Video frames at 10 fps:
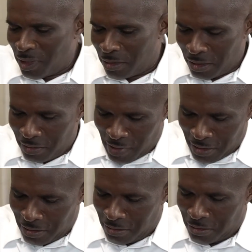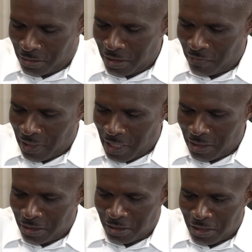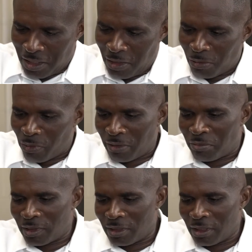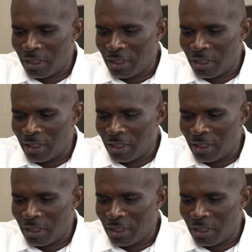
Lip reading: see if I can see if I got anything to help represent.